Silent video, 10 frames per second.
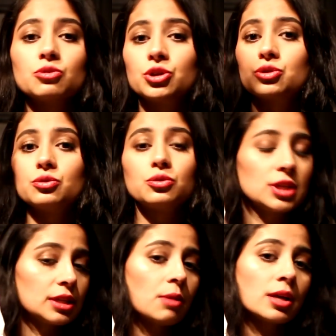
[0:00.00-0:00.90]
3 to
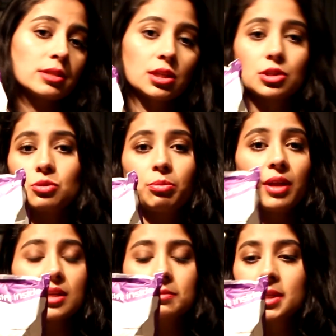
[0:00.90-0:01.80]
6 months, 6 to
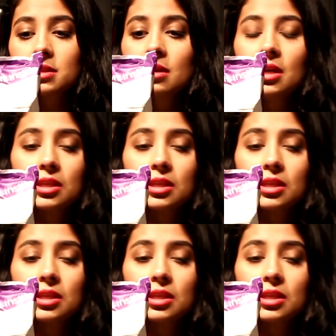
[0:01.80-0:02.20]
plus month,